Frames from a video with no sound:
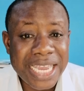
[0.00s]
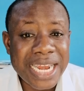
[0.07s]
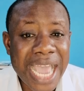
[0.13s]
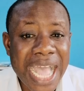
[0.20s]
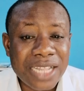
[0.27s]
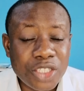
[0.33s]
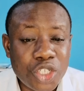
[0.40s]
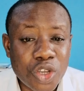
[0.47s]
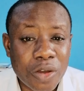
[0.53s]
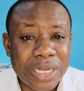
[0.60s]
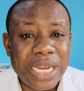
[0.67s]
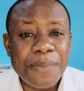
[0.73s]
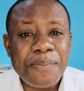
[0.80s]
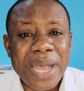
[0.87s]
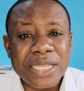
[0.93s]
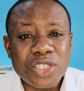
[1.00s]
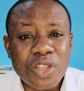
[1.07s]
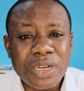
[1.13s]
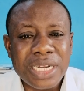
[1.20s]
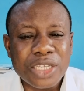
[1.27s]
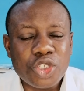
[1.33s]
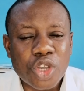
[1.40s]
In Antioch, they
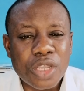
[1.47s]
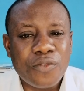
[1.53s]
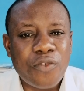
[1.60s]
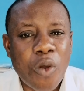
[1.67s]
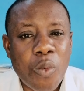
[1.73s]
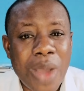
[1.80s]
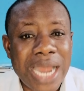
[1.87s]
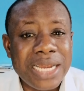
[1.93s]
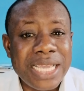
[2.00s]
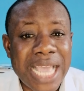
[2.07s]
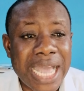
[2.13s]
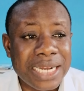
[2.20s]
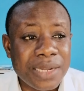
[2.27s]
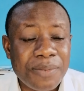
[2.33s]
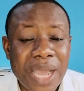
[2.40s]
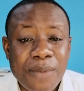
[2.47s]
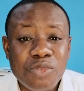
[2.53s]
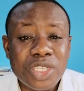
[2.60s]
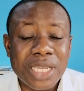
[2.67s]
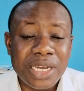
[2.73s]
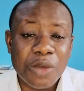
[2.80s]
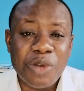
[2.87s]
pastored a church for 1 year, and the
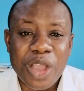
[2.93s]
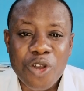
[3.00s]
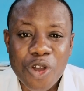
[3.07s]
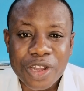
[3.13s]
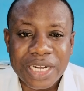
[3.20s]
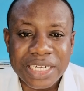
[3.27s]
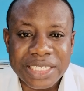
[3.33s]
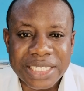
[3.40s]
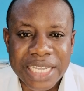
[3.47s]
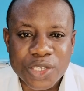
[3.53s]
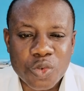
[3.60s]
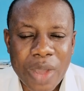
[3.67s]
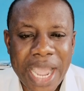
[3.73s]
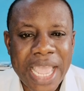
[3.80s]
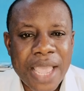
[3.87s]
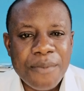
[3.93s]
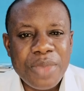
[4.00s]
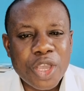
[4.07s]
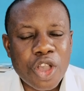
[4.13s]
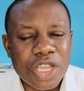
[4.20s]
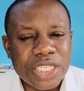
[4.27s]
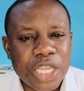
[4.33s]
Bible said they were called Christians. Why?
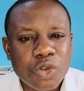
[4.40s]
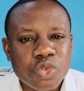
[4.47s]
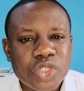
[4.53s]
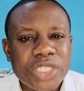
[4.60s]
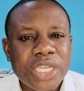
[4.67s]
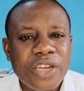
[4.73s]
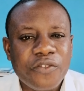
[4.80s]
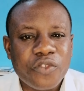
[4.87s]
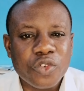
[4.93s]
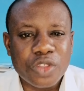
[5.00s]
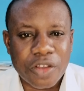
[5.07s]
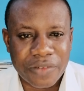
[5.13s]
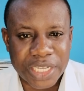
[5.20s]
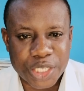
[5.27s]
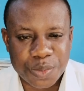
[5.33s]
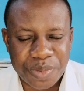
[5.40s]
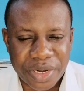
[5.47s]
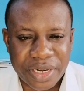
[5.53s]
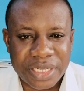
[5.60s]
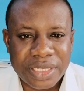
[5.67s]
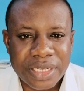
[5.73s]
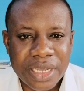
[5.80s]
Because they could see the fruit of the
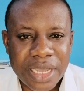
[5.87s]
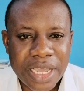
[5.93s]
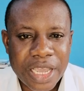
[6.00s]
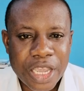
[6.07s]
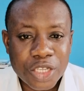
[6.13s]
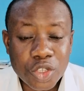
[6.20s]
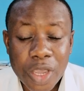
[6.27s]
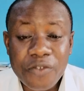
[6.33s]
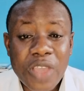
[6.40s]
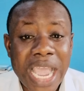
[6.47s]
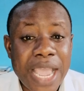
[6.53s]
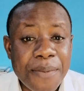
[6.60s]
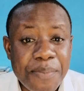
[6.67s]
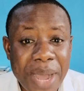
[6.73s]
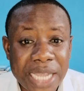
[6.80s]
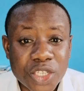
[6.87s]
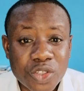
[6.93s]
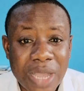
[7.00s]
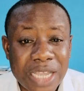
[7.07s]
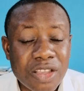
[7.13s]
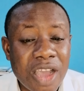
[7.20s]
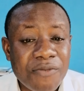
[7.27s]
Spirit. So if you are a
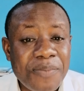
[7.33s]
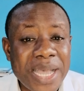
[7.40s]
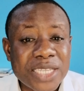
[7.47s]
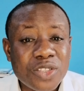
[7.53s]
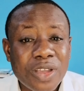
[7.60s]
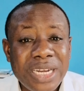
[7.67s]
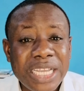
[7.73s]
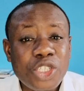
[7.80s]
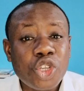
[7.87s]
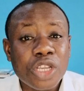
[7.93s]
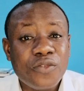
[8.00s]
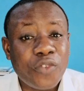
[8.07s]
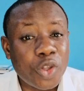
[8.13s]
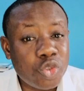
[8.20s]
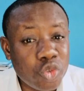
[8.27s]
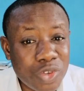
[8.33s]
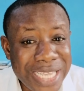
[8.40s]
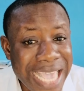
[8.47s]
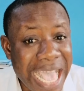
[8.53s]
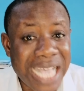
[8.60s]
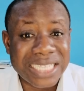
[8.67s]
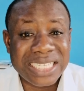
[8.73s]
pastor and you have pastored a church for 2
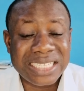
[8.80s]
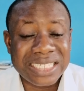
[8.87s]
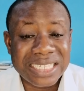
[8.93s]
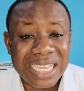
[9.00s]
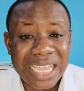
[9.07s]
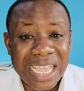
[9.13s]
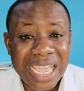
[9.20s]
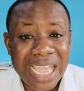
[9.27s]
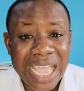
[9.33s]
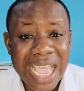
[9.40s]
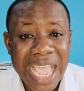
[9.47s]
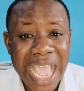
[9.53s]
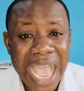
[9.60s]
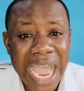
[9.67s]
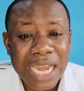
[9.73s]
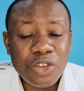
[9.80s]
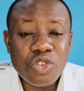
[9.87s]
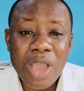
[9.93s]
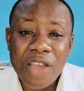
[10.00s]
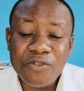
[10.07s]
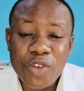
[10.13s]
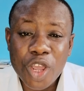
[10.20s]
years, and
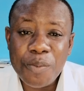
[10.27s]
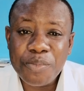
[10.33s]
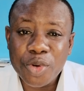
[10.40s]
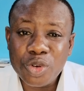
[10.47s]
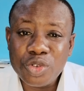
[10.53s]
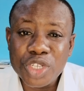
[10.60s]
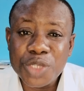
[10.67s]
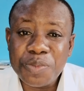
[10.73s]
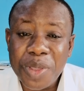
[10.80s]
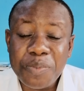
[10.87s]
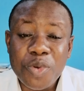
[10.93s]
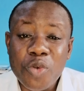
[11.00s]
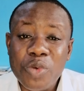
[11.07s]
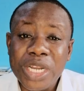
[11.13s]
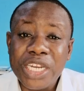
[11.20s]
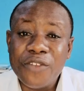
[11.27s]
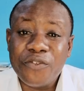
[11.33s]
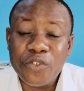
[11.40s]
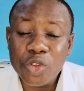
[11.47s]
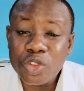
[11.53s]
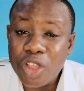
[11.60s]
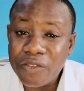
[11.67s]
you have not produced people with the
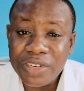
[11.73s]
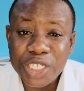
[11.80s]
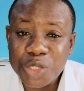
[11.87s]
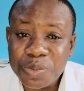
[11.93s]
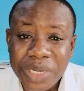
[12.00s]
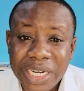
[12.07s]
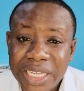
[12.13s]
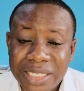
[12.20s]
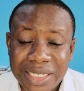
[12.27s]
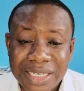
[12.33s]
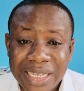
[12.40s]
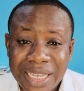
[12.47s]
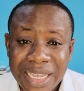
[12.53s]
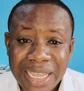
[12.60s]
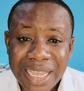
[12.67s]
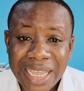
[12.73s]
fruit of the Spirit,